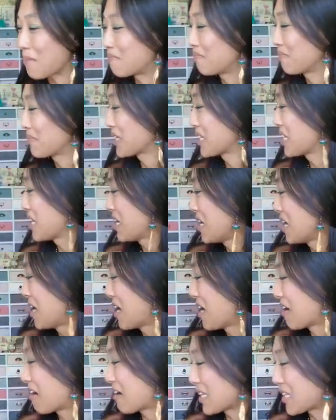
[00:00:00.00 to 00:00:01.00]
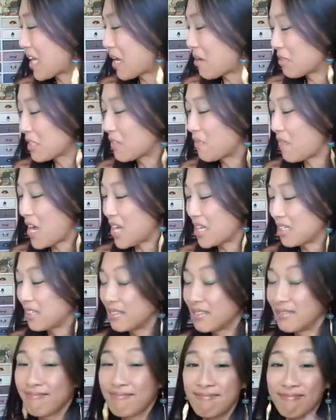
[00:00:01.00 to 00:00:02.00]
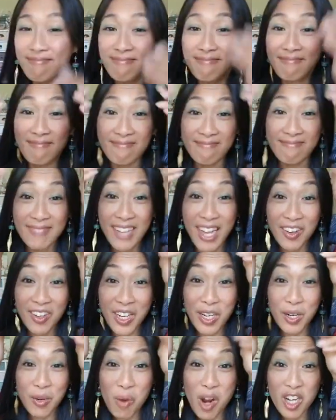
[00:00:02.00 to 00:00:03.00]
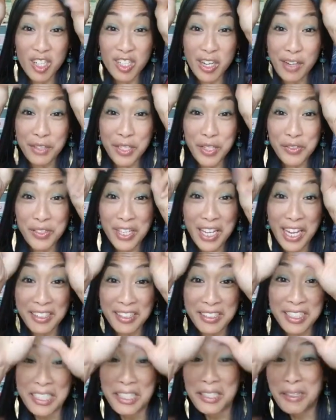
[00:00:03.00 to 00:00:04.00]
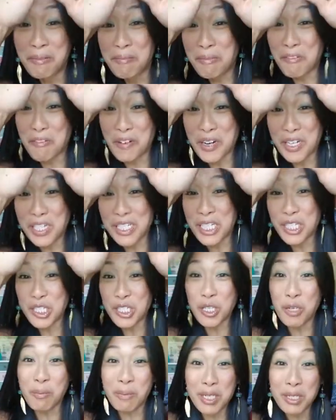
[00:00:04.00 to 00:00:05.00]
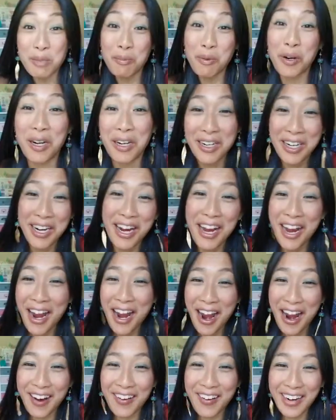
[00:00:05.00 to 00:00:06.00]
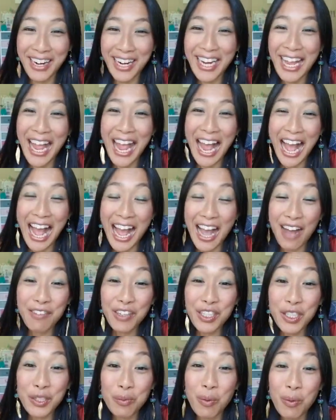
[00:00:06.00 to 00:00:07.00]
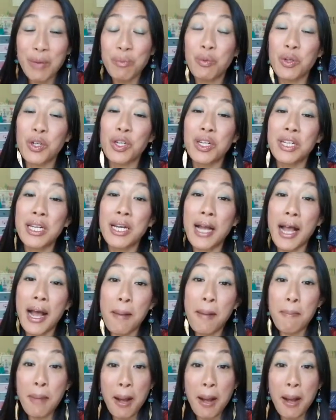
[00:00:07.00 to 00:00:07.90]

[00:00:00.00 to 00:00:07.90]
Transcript: There's a link right up top that you can grab. All right, that was fun. Now we gotta wash off those hands before I touch too much more.